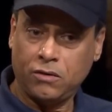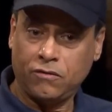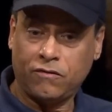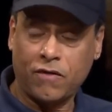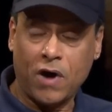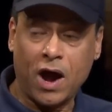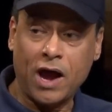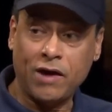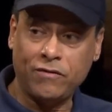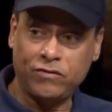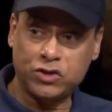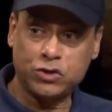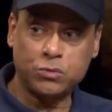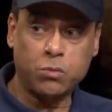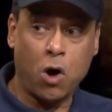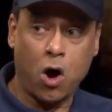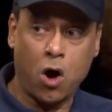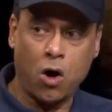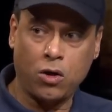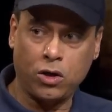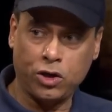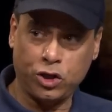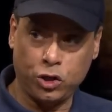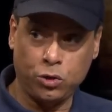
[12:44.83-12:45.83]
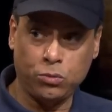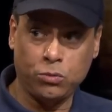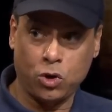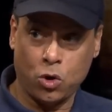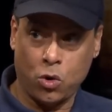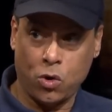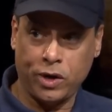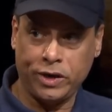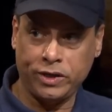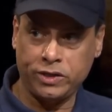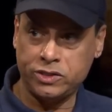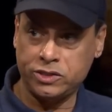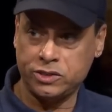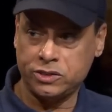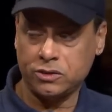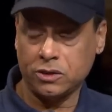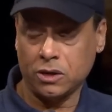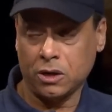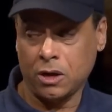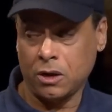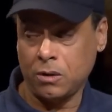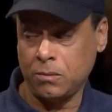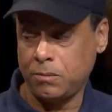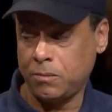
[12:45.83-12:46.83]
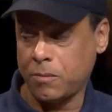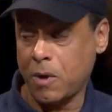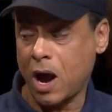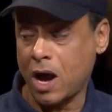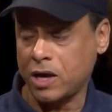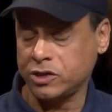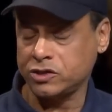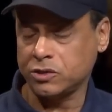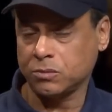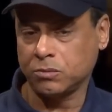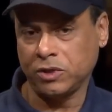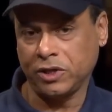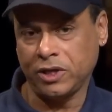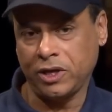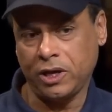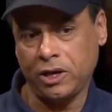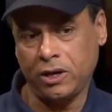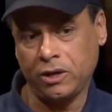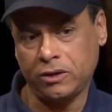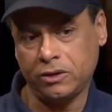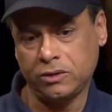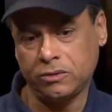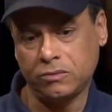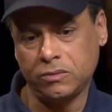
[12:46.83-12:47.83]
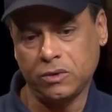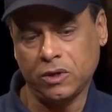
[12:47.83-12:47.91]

five small humanoids, uh, possibly